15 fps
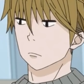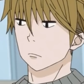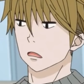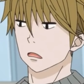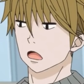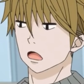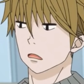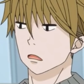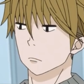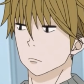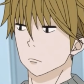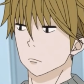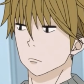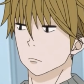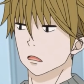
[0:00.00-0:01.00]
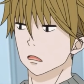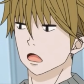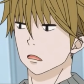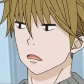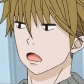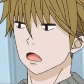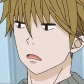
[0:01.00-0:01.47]
statement, it clicked in his
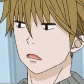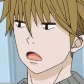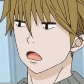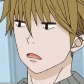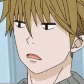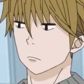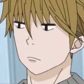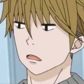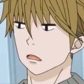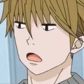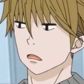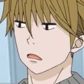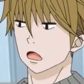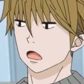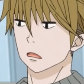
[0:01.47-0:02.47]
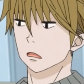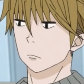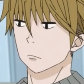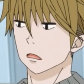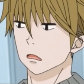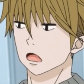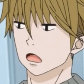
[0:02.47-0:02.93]
head that this boy is
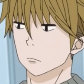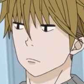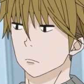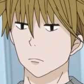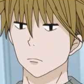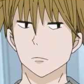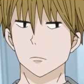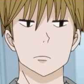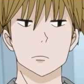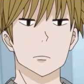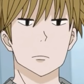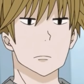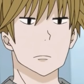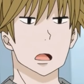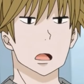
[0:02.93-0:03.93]
only 4 years old.